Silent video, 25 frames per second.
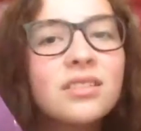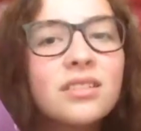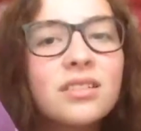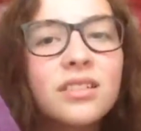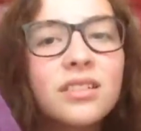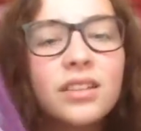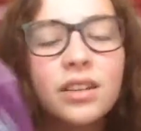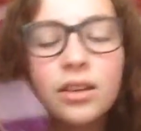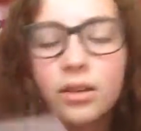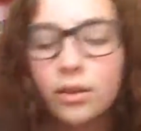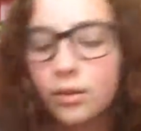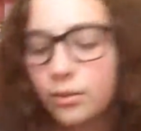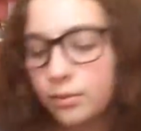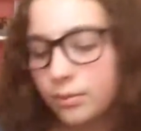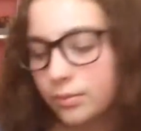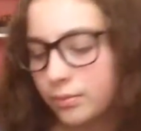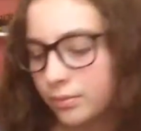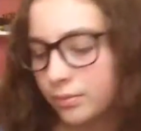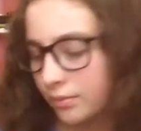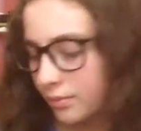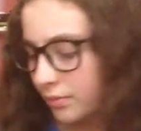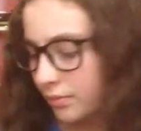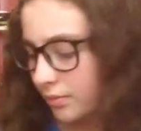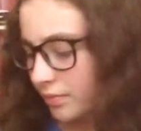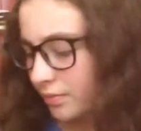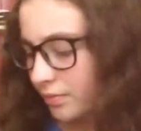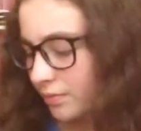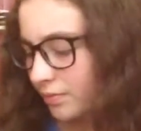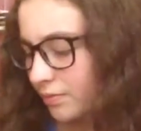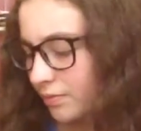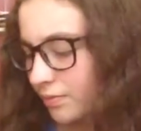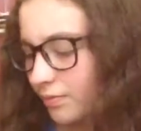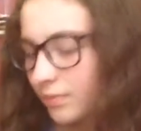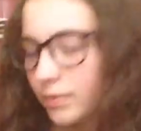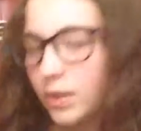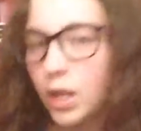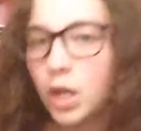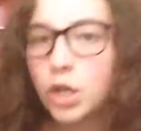So,
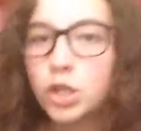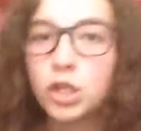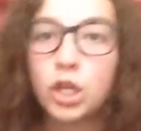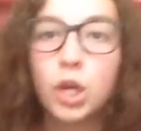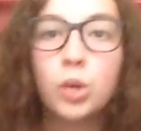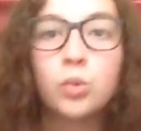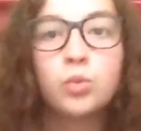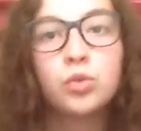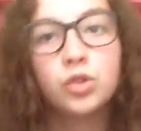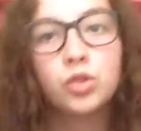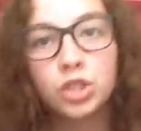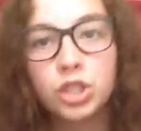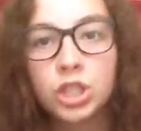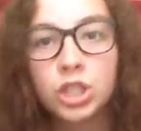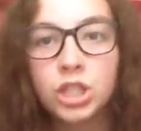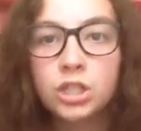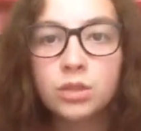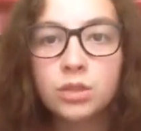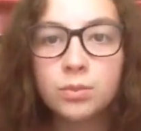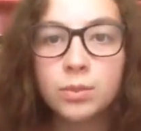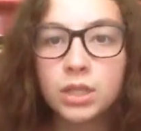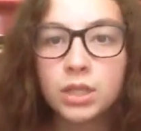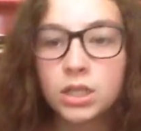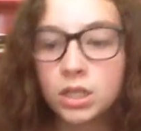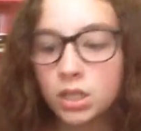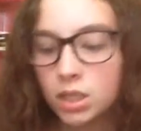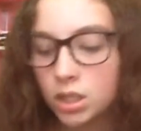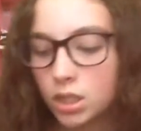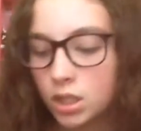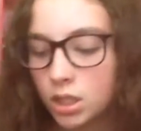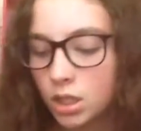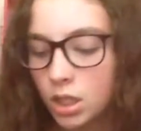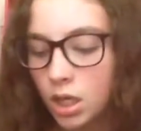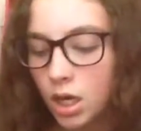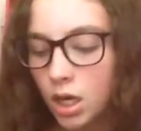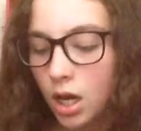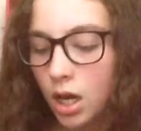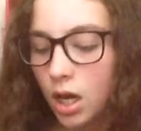don't judge me.
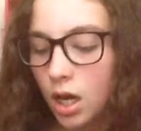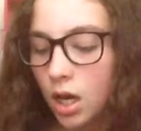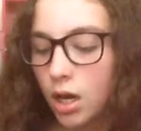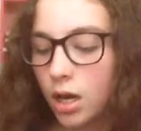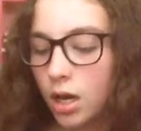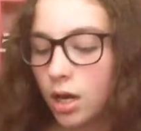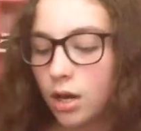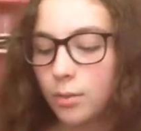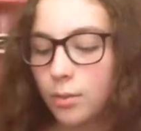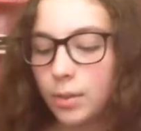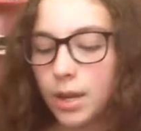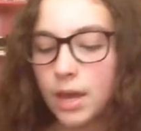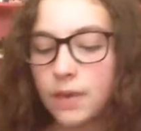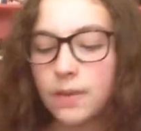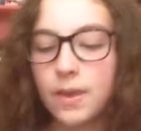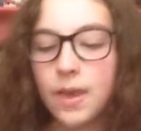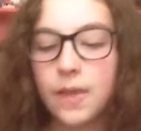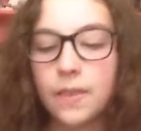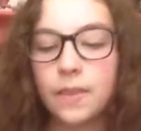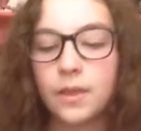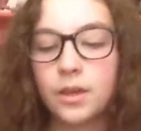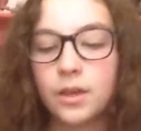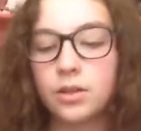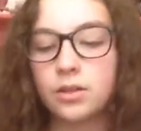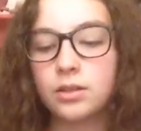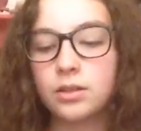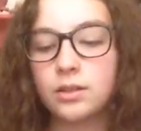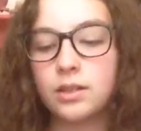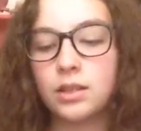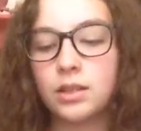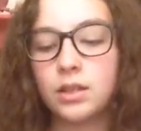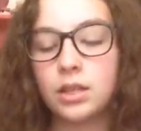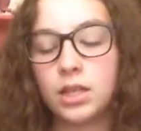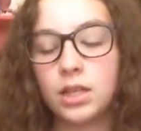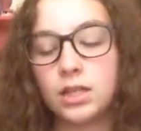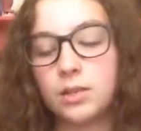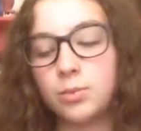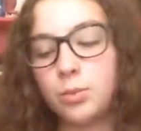Um, and then there's
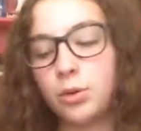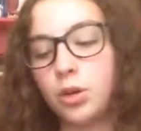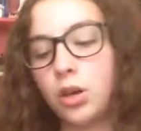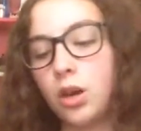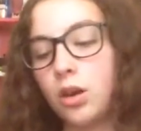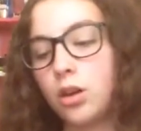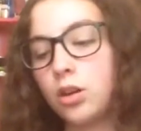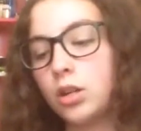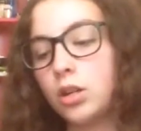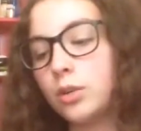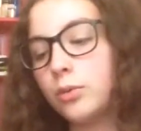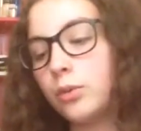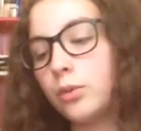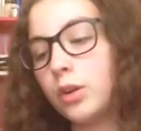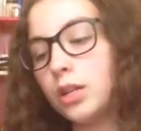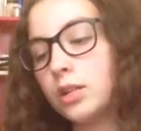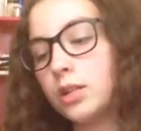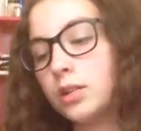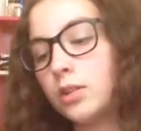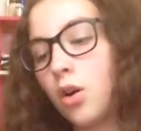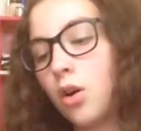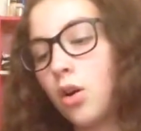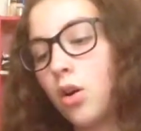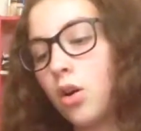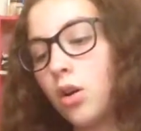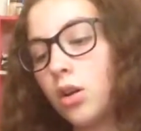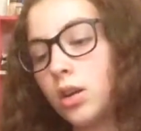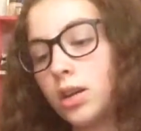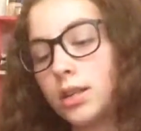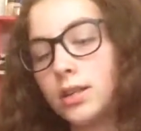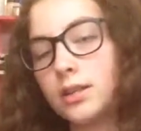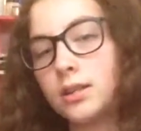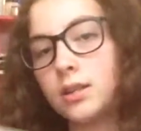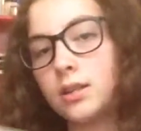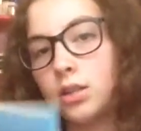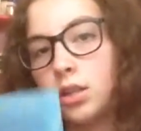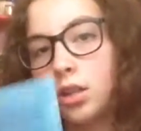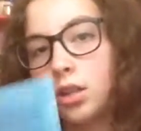this book I already read. It's, called,
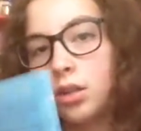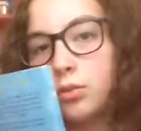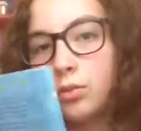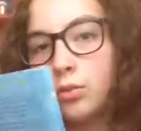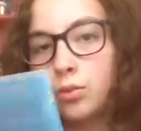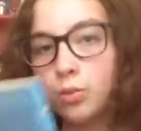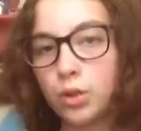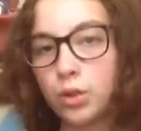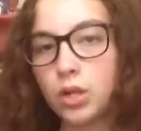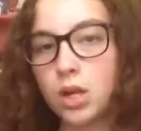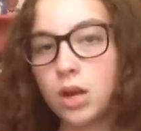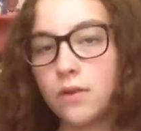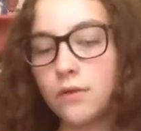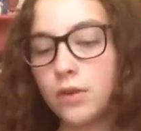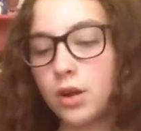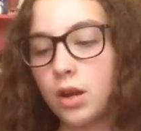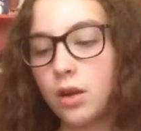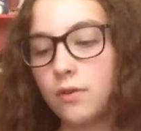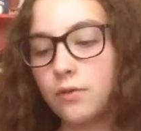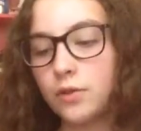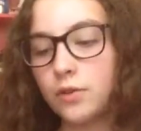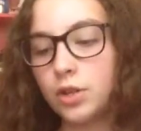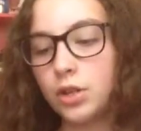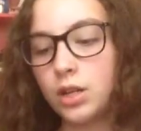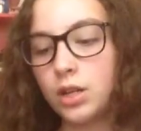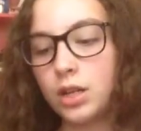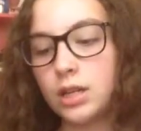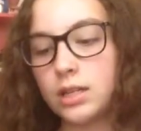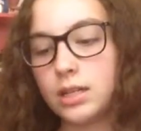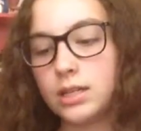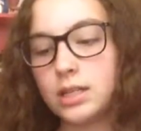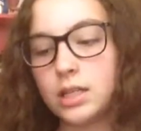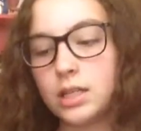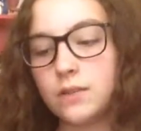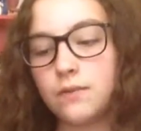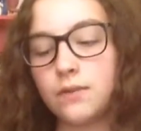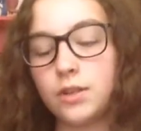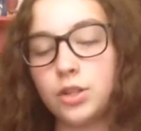it's another whatever after.
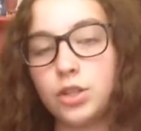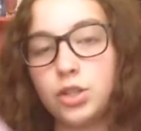It's If the